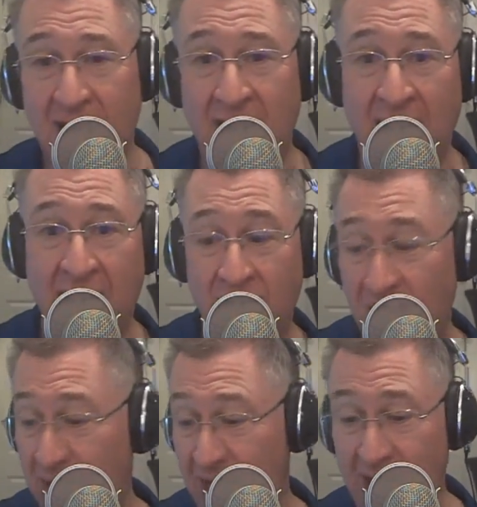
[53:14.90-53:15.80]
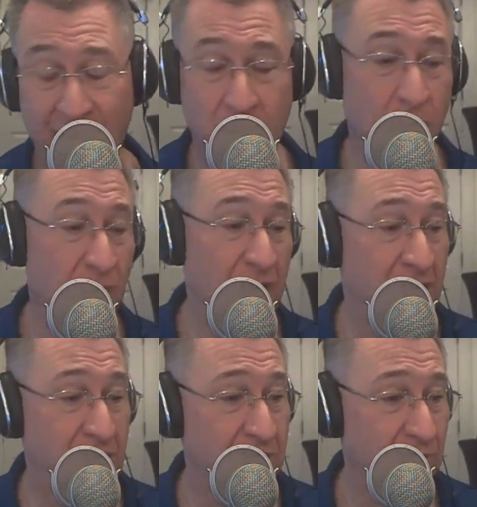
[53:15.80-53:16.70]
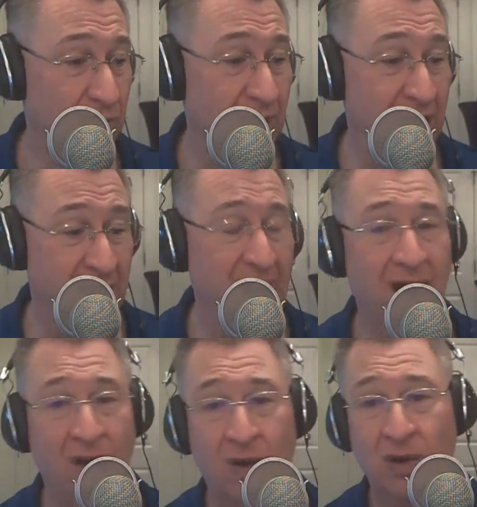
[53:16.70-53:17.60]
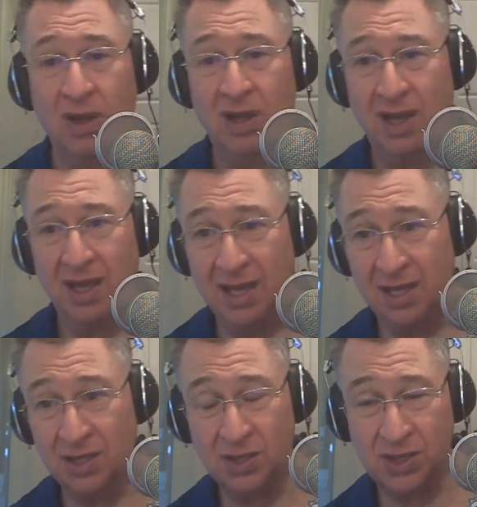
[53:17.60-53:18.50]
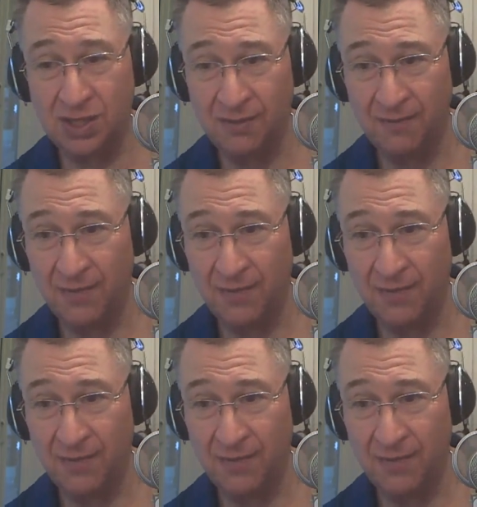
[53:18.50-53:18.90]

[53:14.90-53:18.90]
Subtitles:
I think that Kevin Durant right now is,